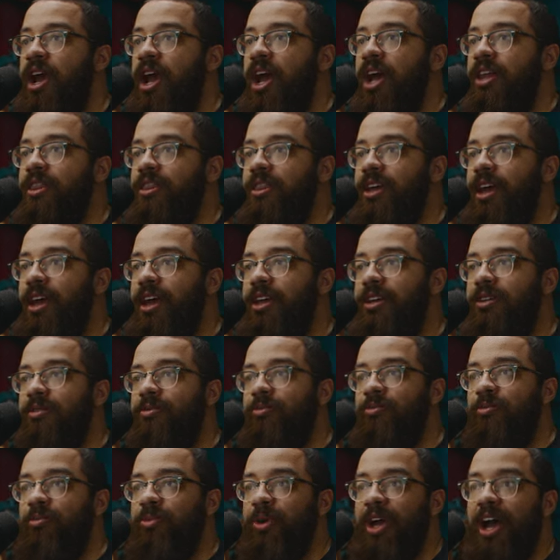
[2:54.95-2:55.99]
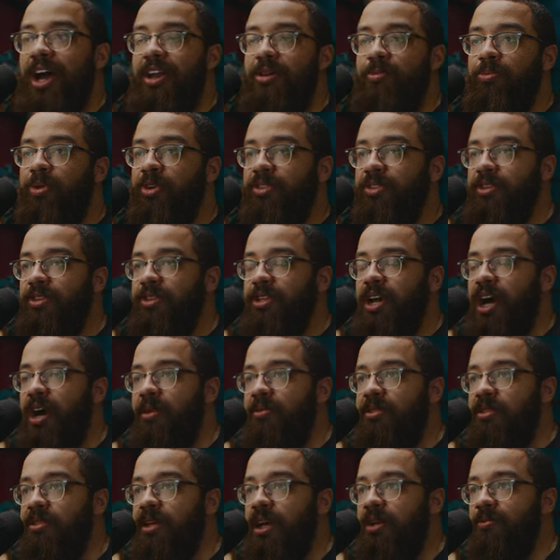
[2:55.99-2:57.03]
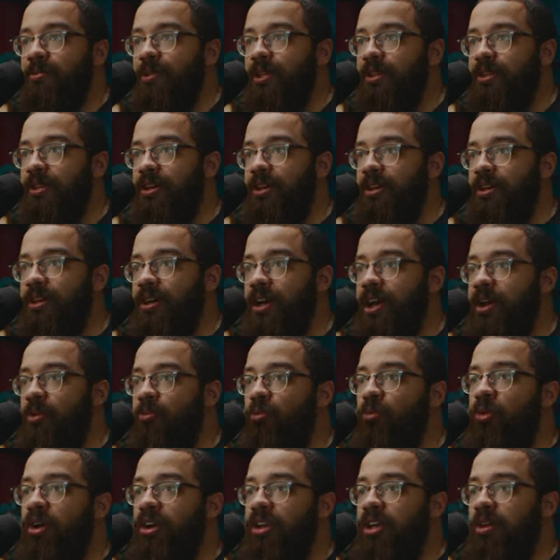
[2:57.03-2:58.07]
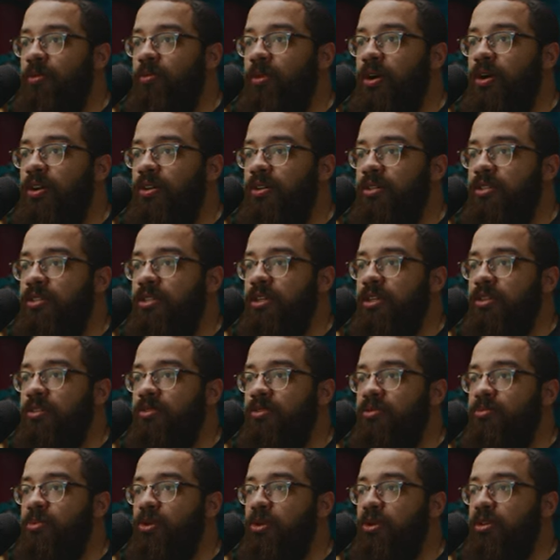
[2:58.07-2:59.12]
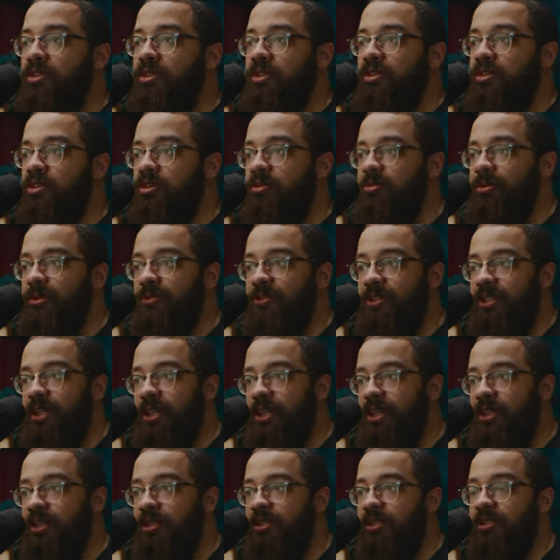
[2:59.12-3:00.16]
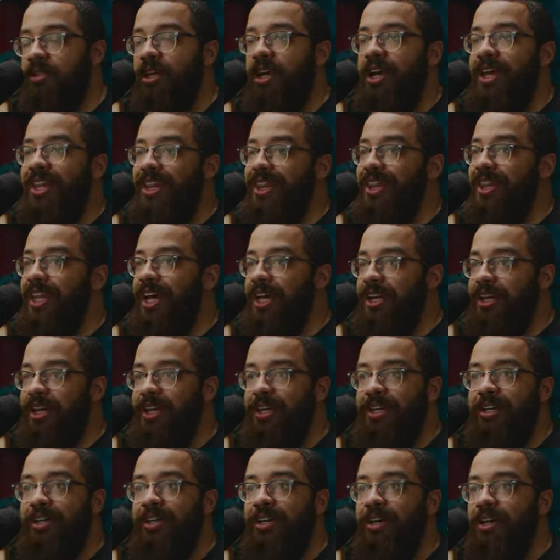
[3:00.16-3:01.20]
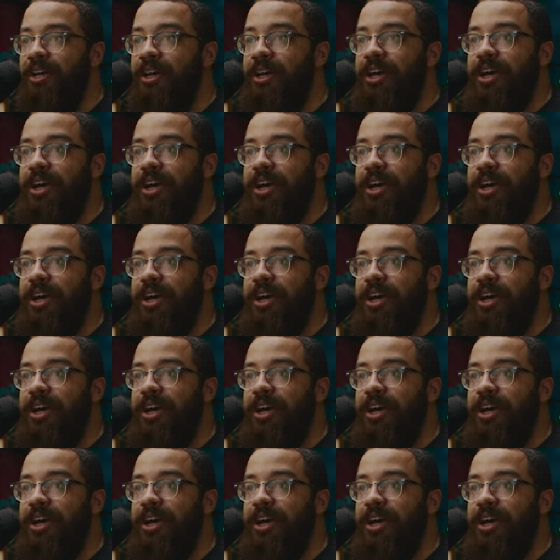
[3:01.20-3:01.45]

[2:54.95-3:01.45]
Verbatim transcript: and then kind of put the timestamps in there and what he wanted to see at those points in terms of scenes, lighting,